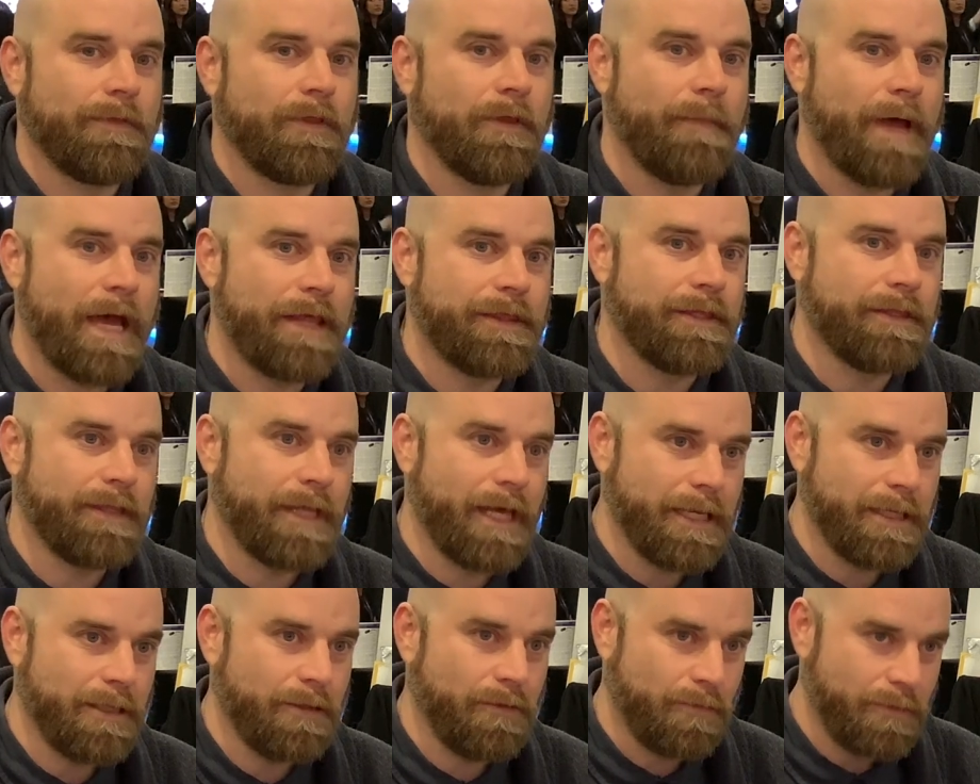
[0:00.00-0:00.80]
the method
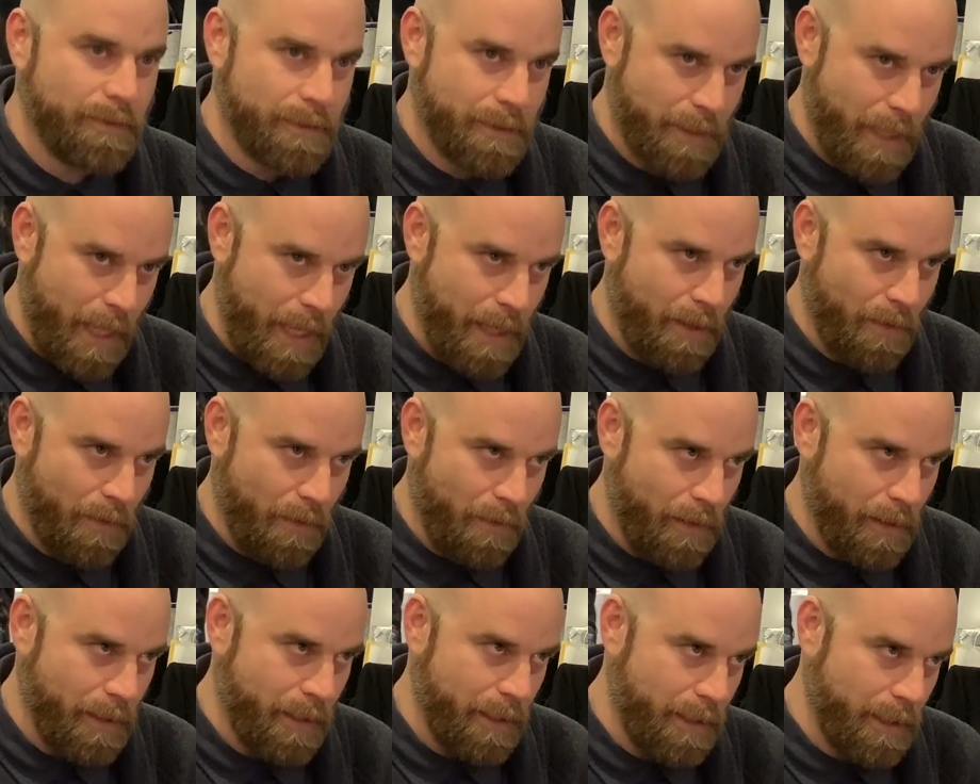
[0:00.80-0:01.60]
that you take
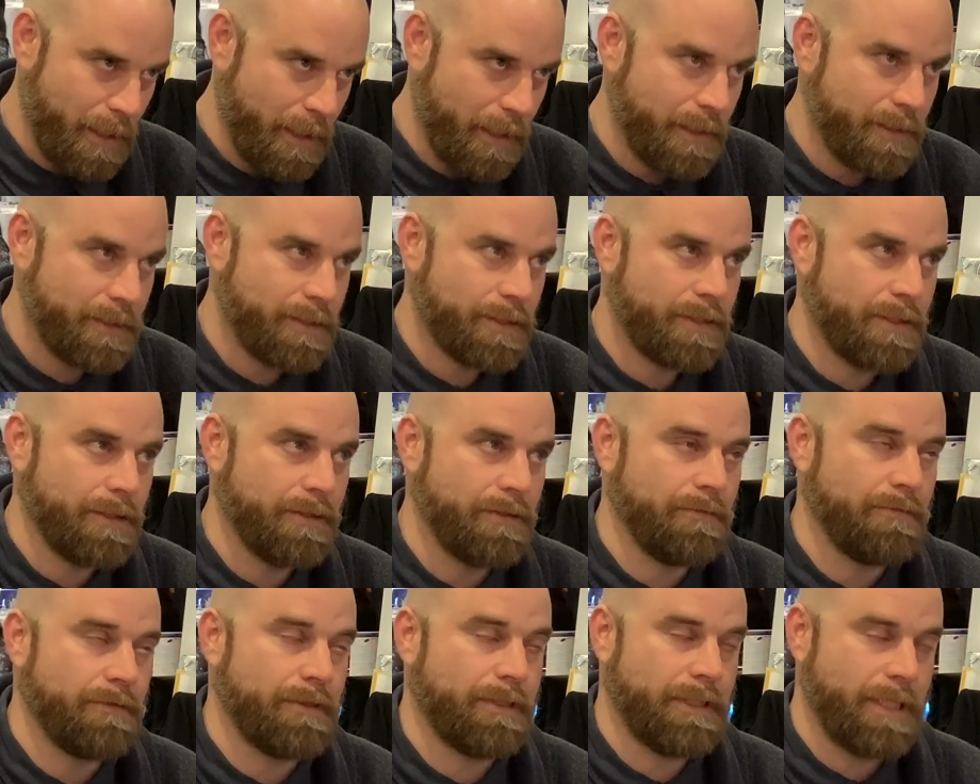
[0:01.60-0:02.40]
on is
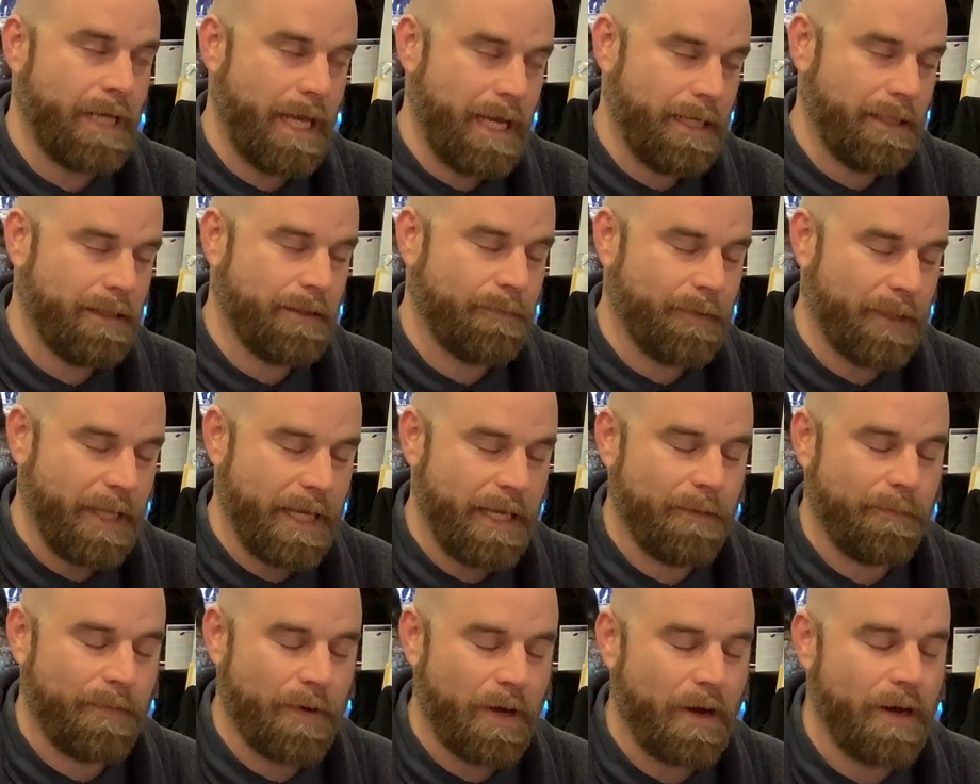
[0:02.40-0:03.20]
to take the
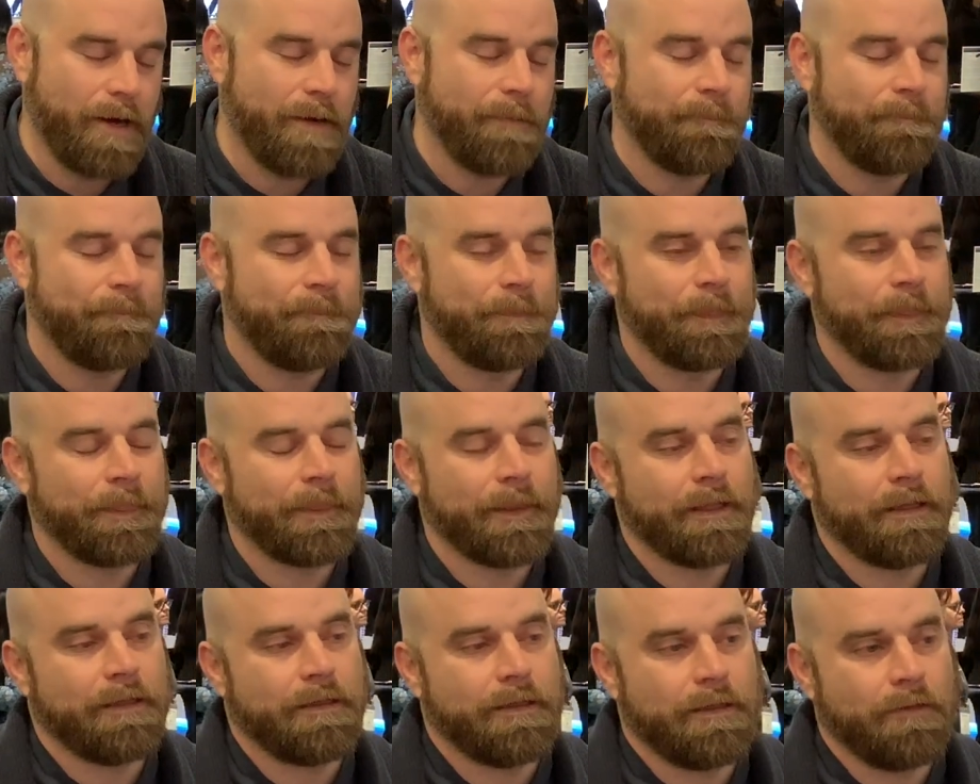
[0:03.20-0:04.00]
plane apart,
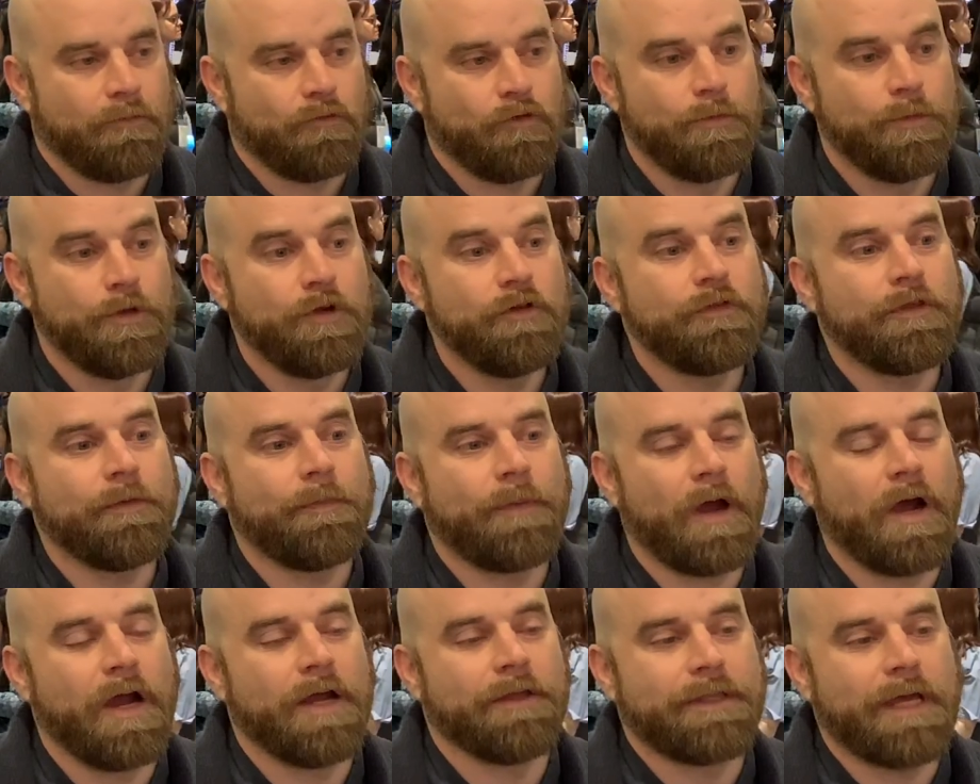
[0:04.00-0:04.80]
remove the
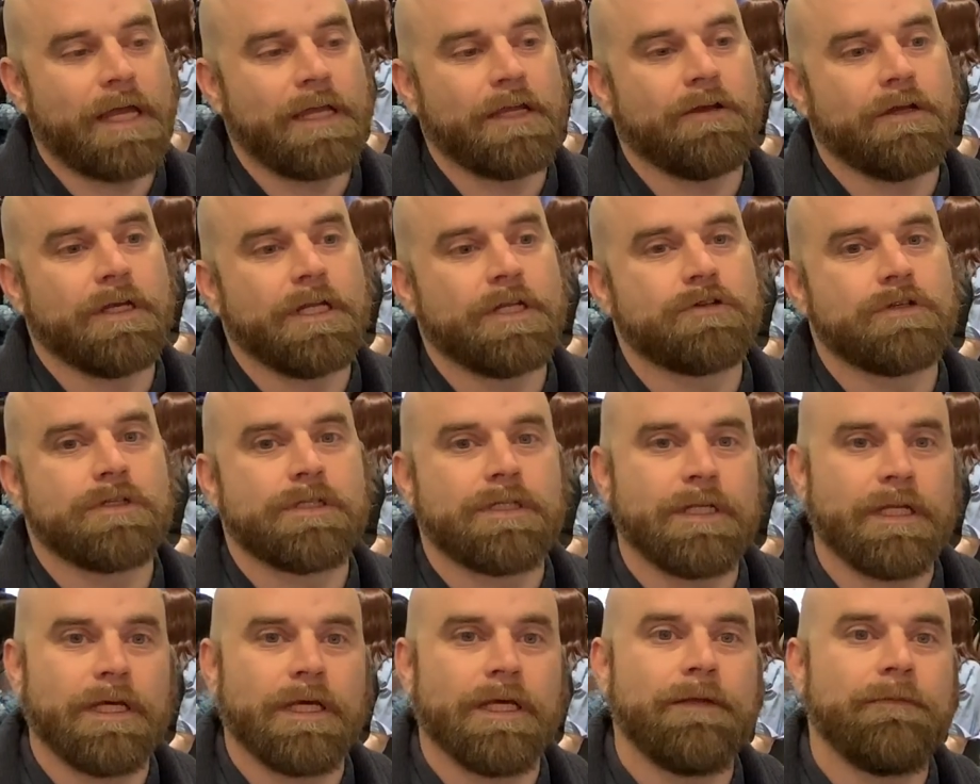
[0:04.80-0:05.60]
part that you're
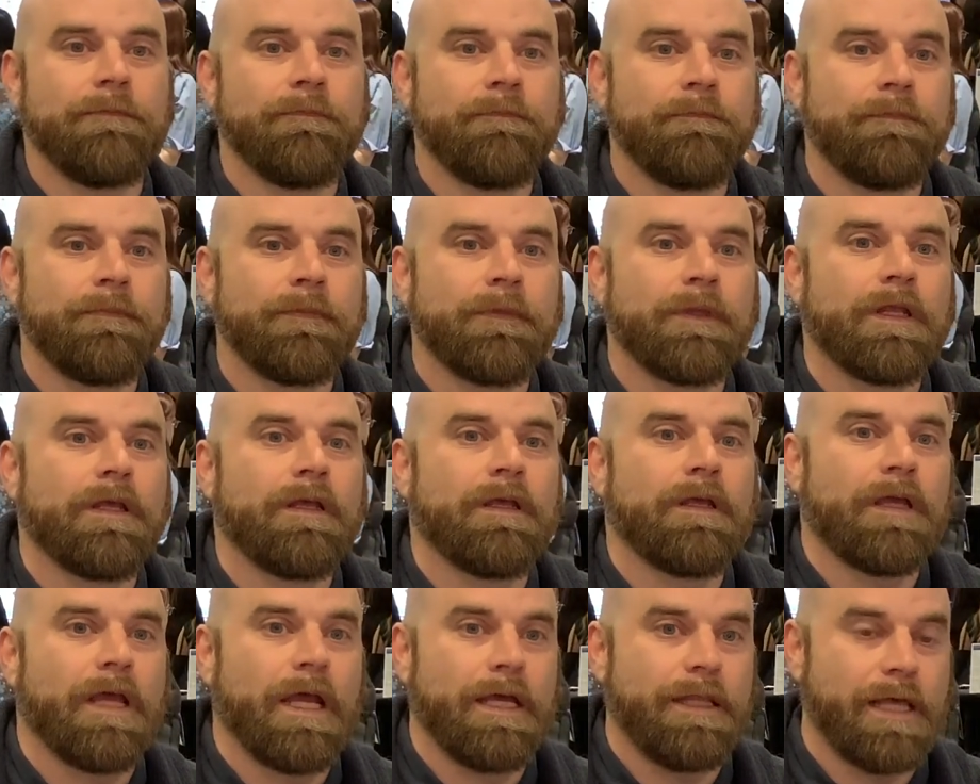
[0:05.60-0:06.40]
interested in,
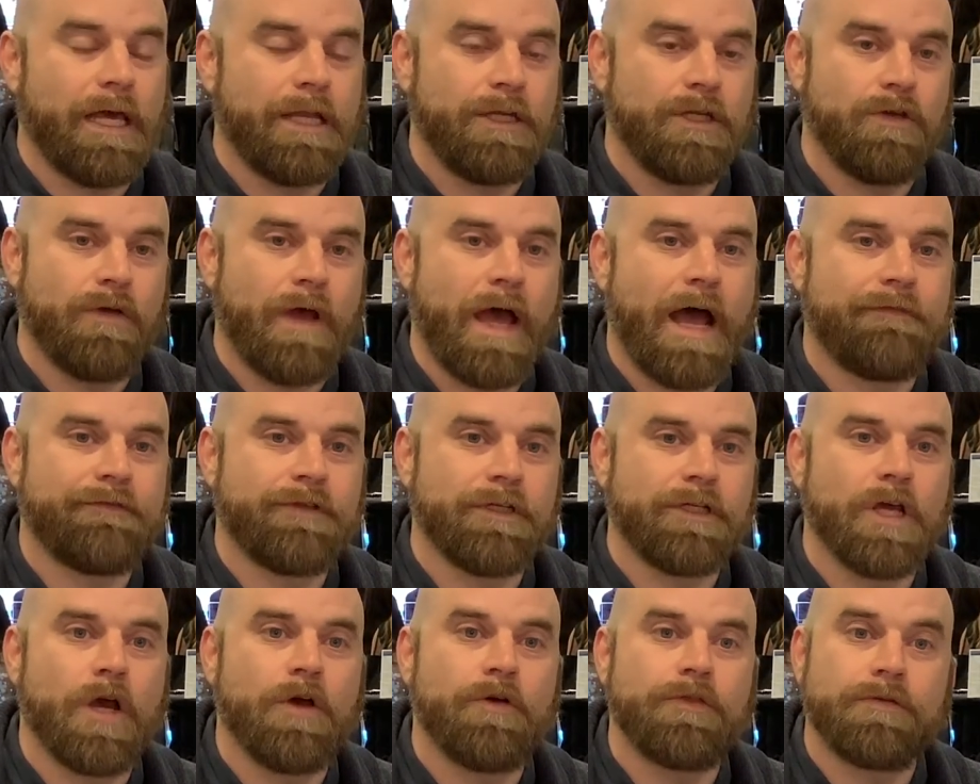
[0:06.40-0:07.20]
and then you have to
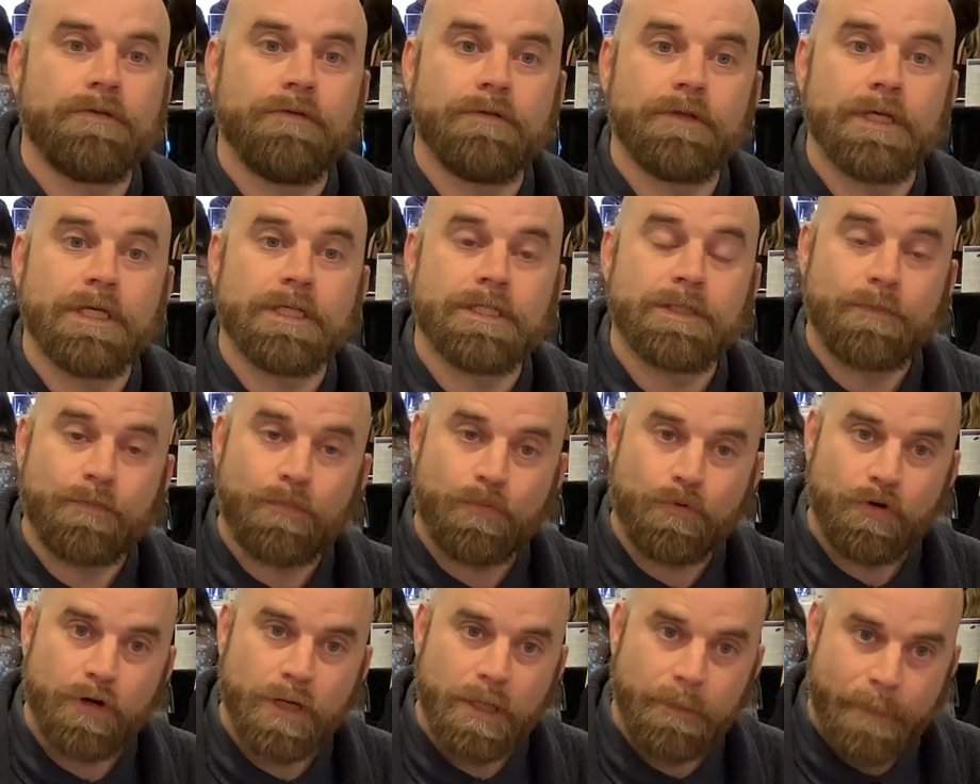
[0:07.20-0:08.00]
go through this
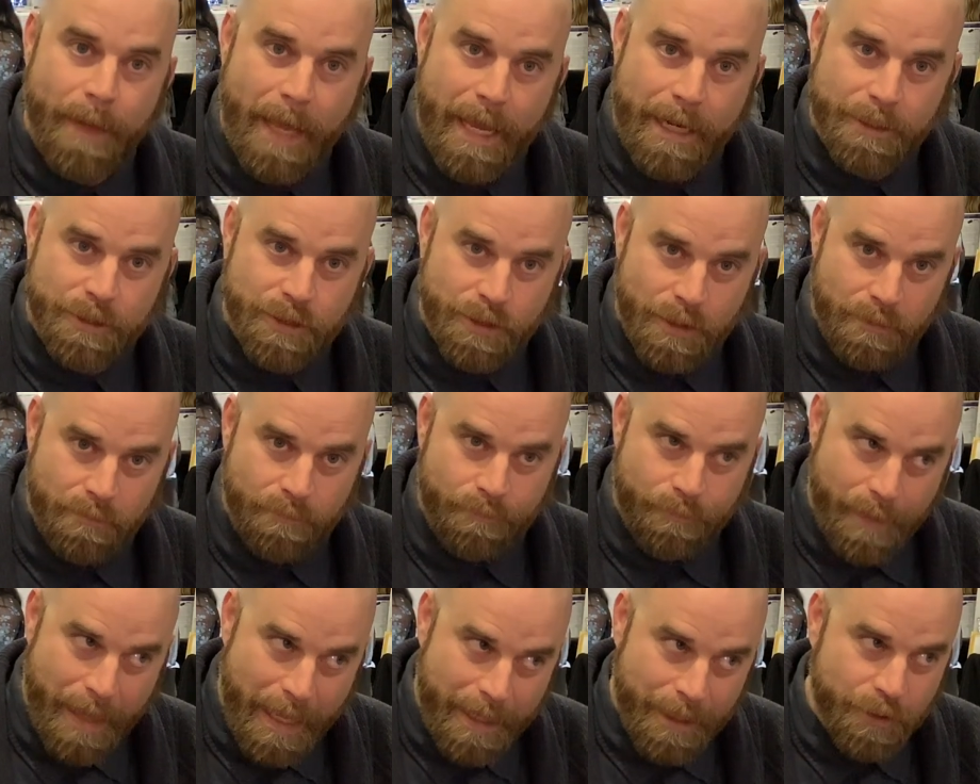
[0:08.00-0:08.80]

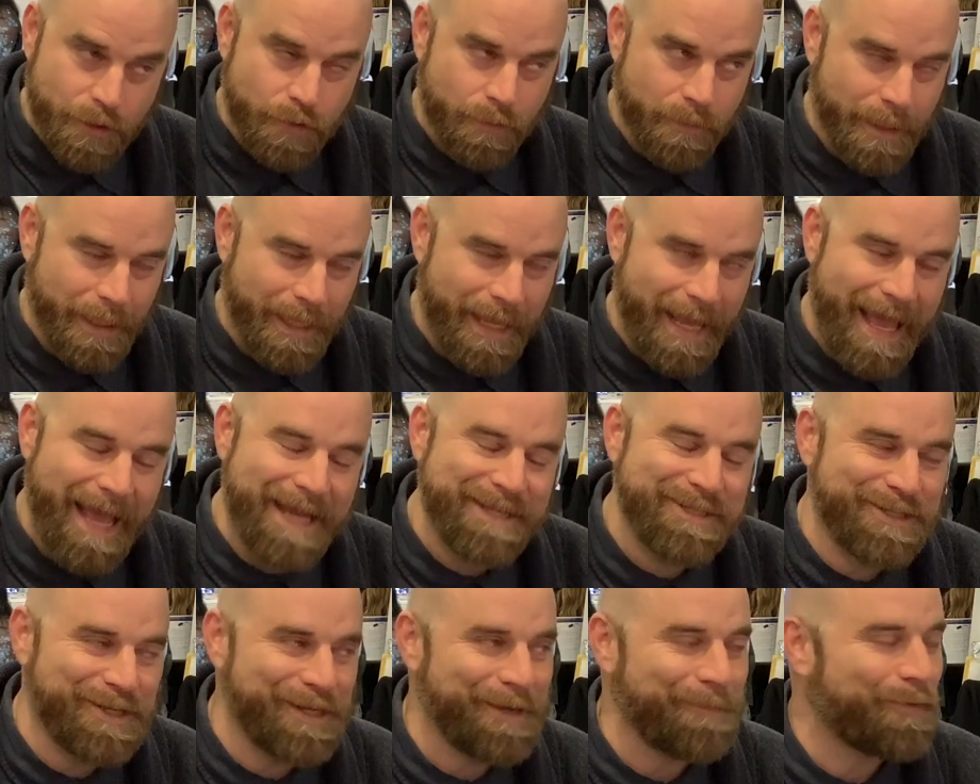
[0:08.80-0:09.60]
pre-penetrant
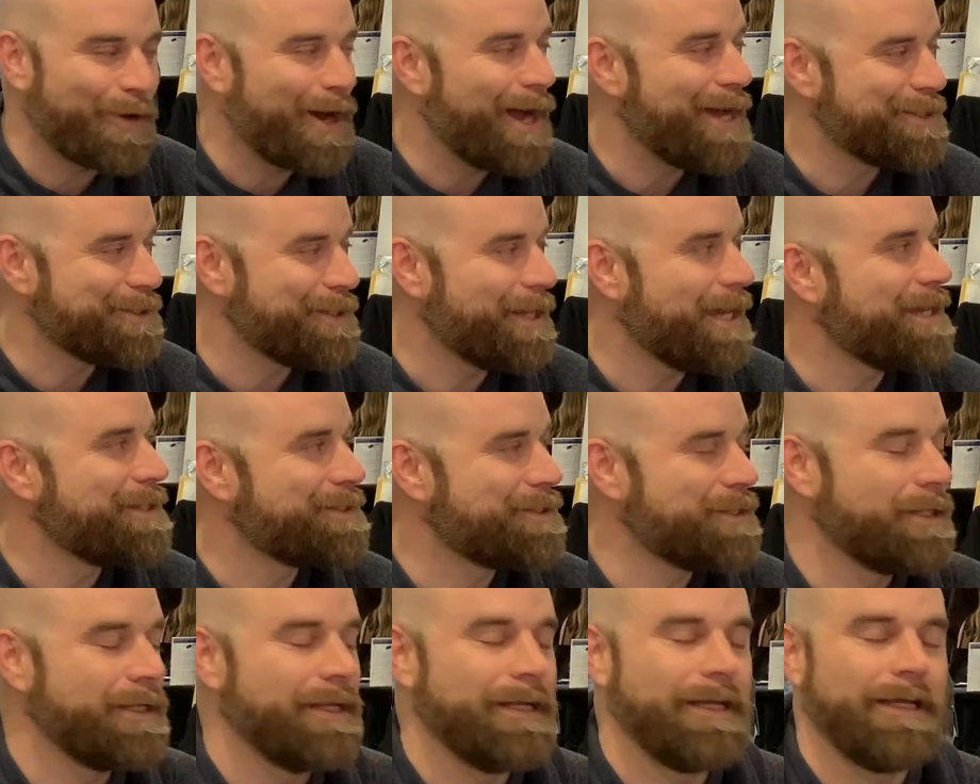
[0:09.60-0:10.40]
etching process.